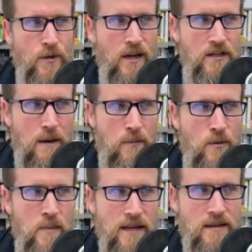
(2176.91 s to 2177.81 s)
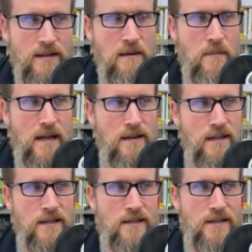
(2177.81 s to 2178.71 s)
a chap called Peter Diamandis,